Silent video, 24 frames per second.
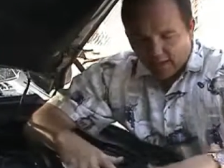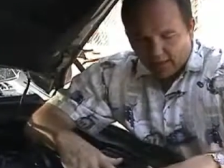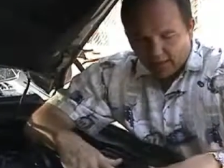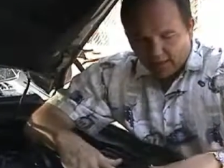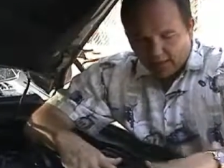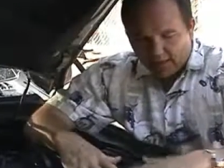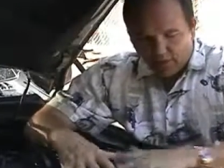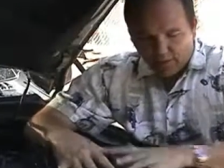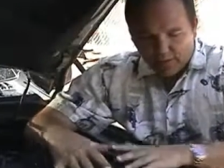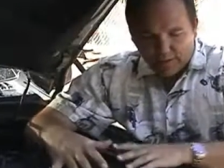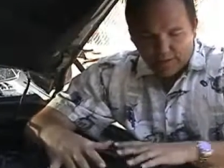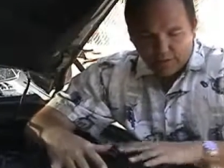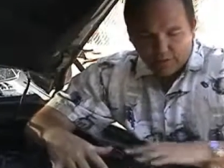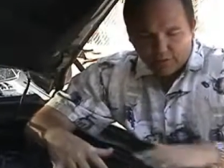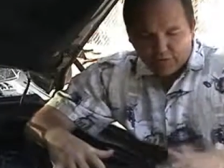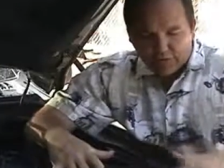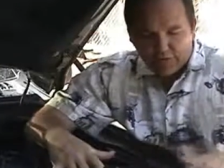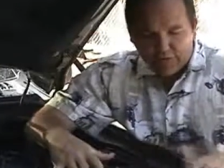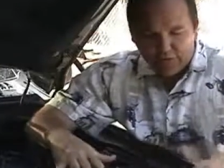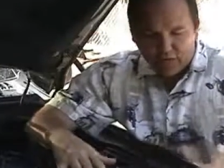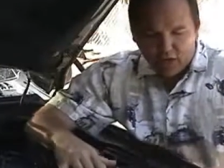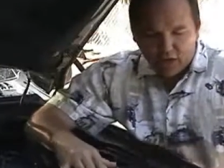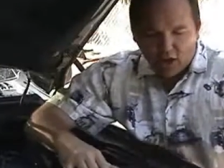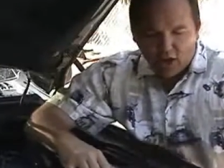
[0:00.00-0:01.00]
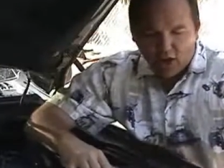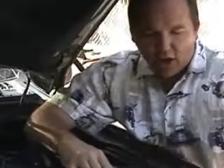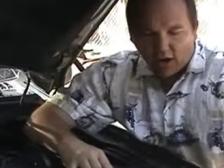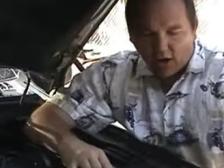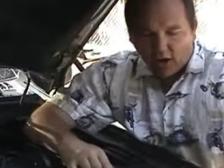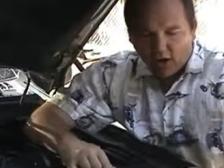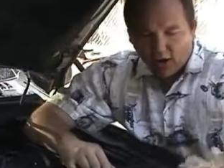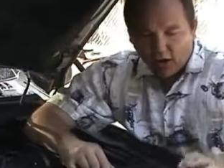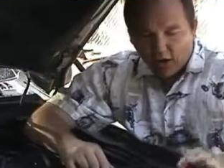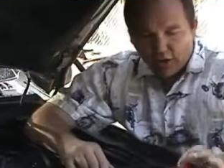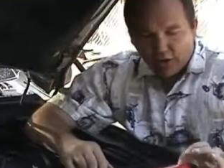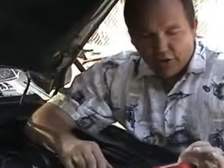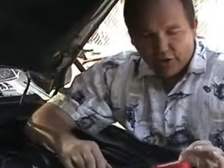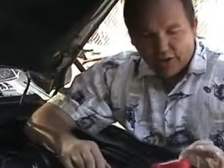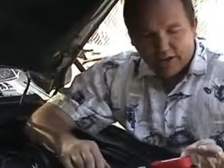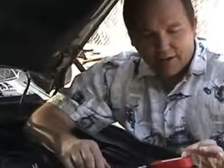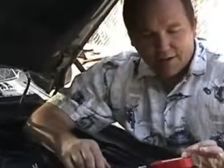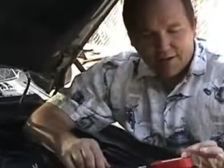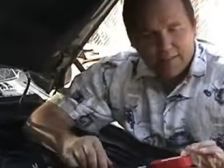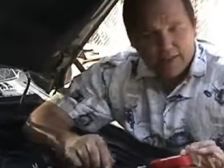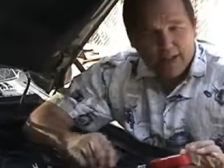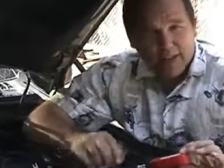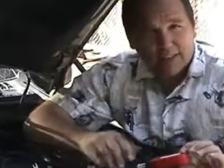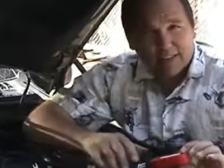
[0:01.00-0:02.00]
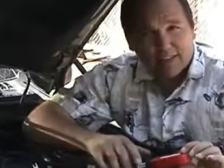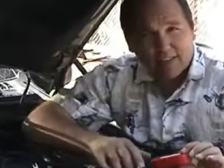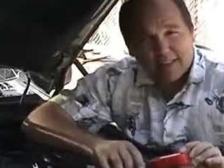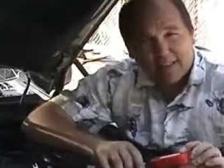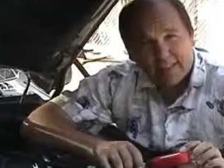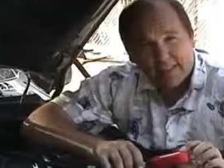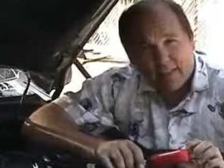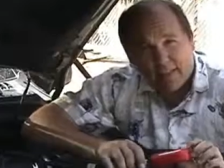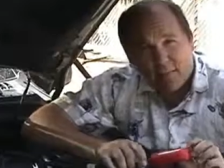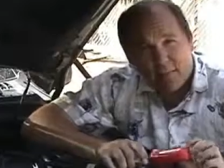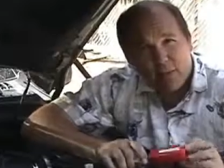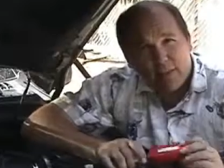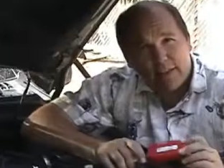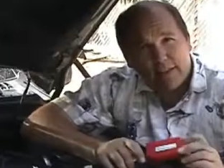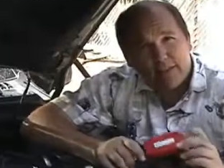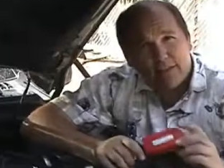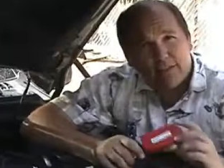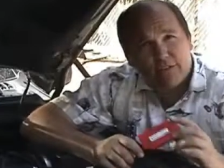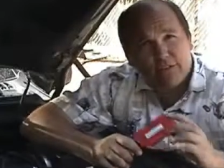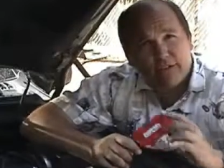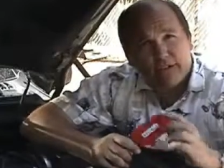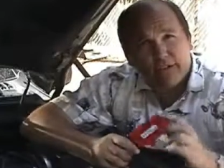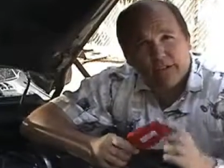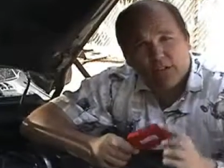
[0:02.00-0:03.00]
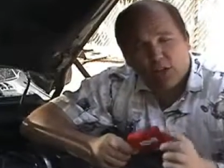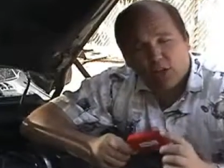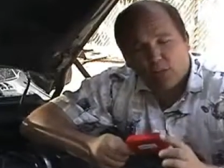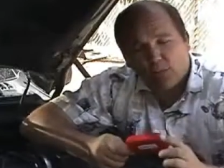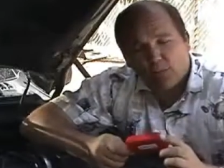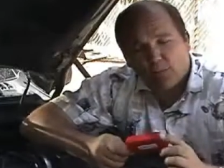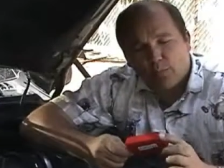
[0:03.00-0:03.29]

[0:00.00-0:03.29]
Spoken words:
This will be within the car. You're going to mount this somewhere in the vehicle.